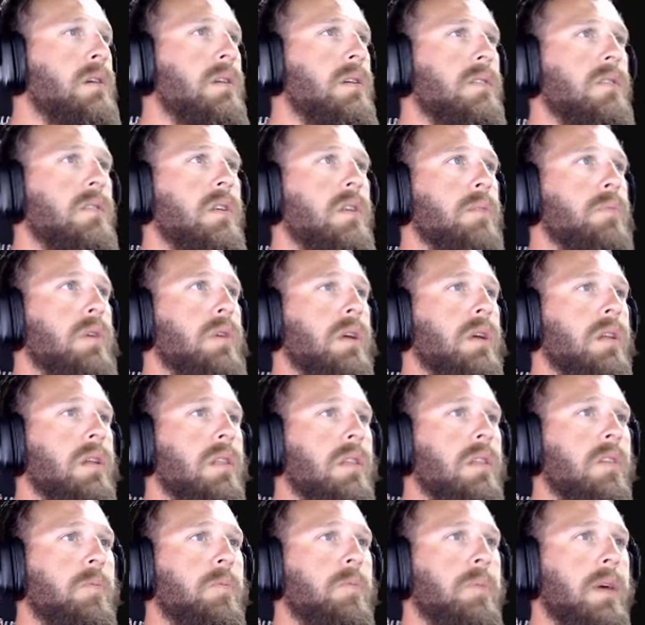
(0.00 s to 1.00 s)
It's going to bring you to
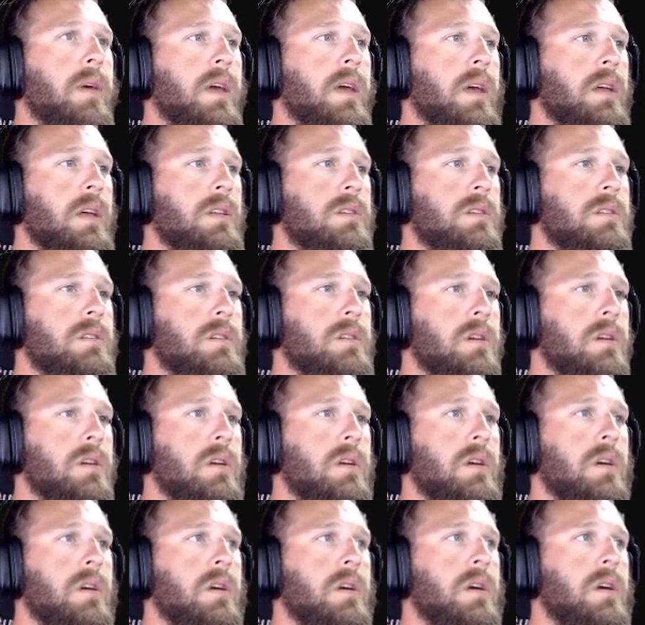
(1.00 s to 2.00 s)
this page.
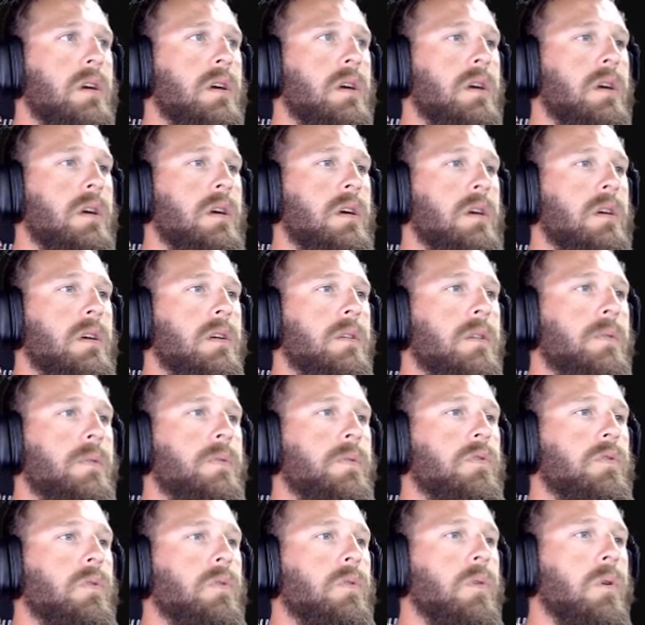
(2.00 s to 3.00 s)

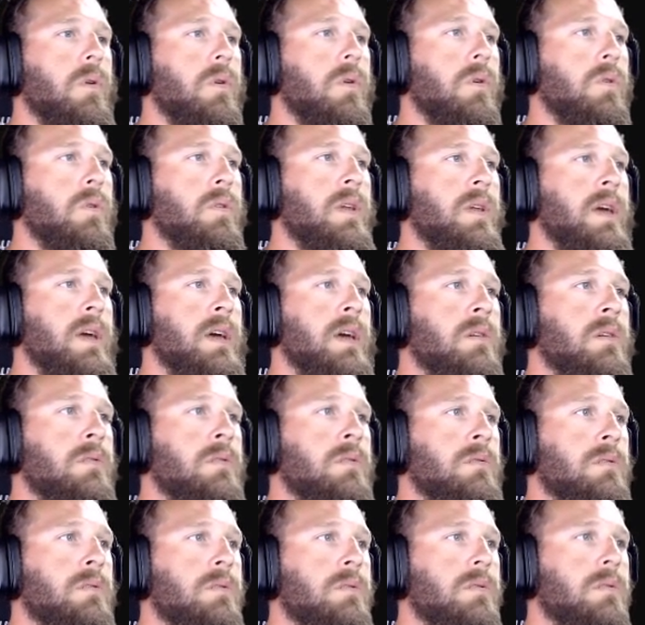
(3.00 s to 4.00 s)
Scroll
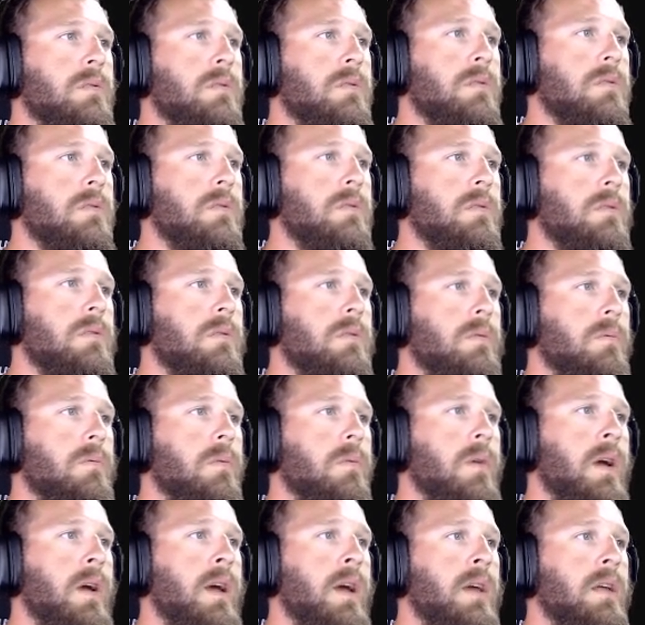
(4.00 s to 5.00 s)
down.
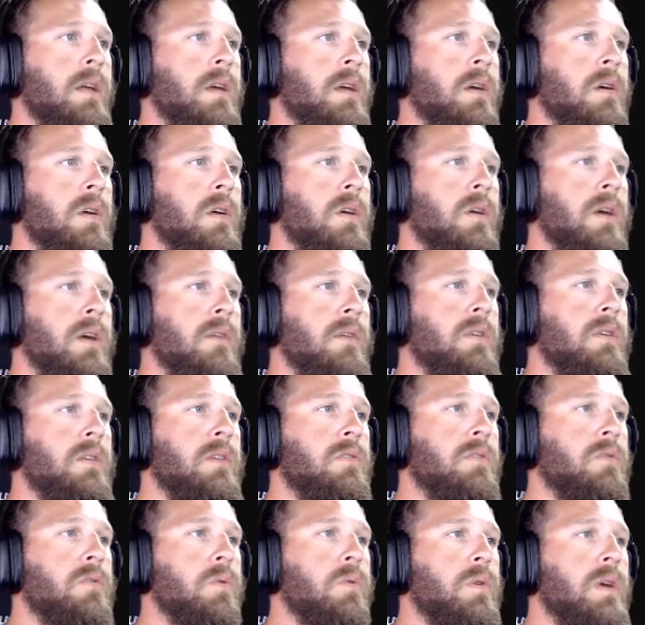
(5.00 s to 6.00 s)
Right here, you have these
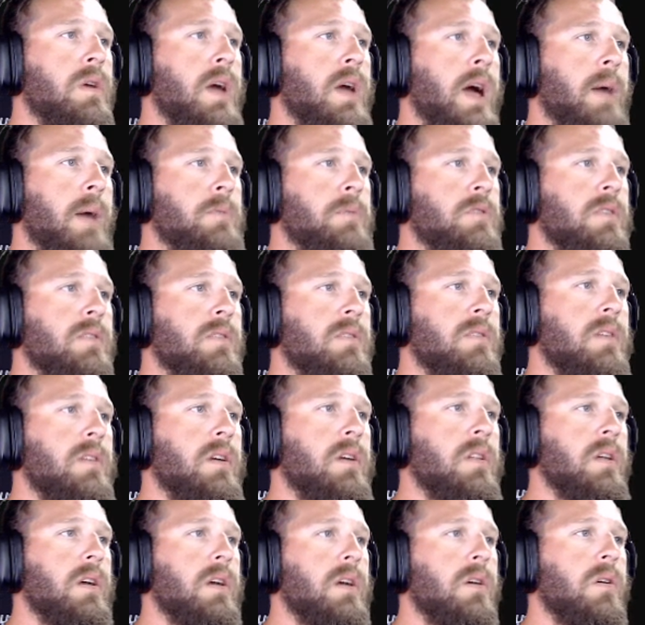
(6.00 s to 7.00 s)
three options to
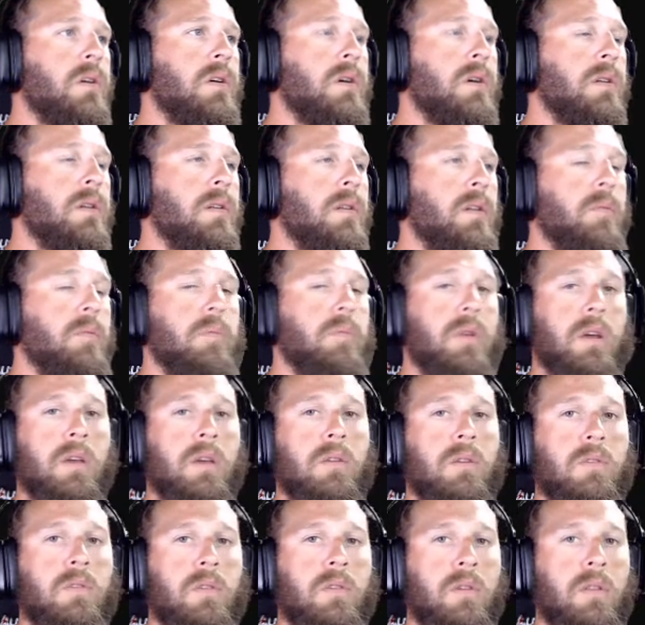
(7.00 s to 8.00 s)
click on. It'll bring you
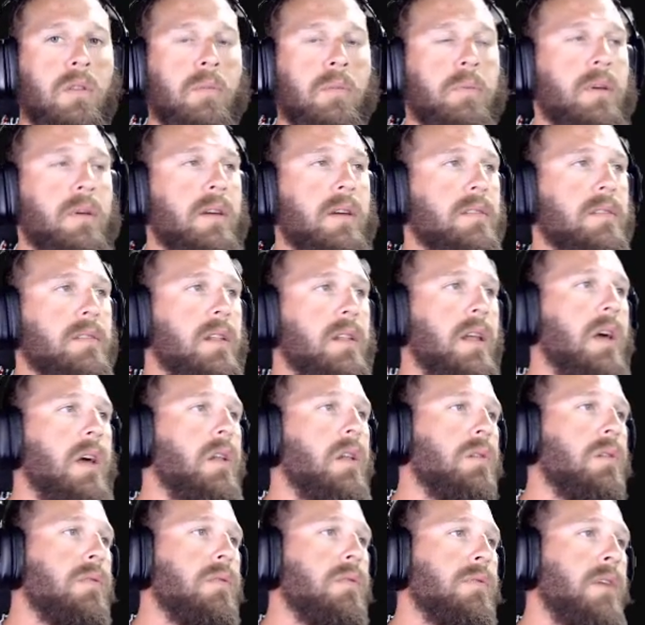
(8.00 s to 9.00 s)
to the place to
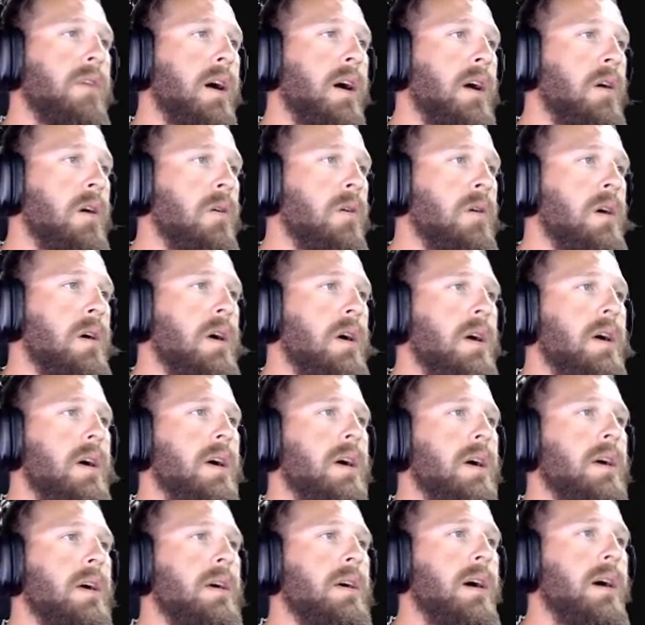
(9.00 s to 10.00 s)
download the file.
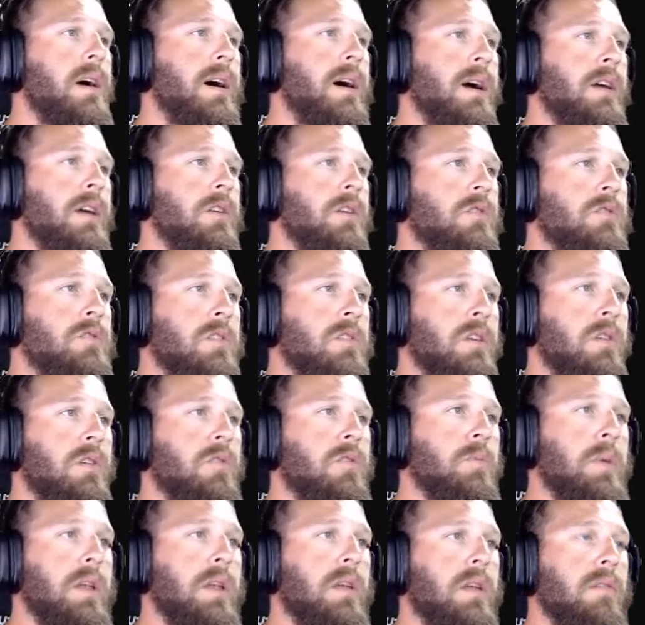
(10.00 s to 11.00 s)
I usually use
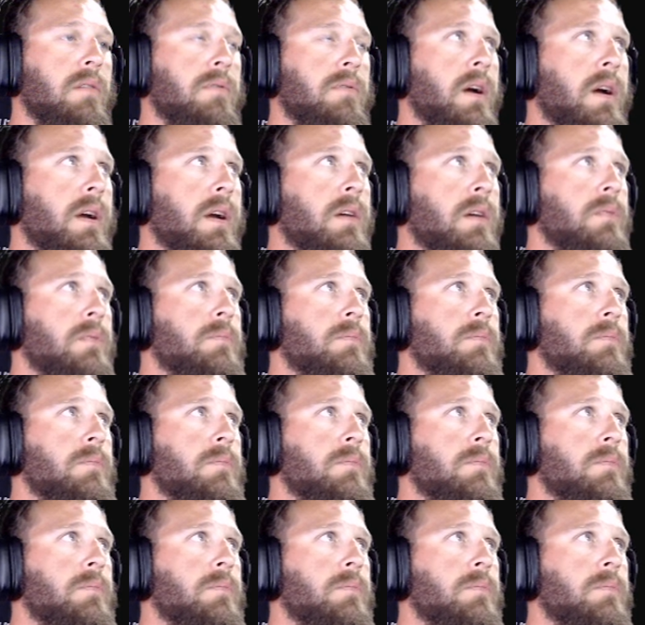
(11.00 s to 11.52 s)
MediaFire.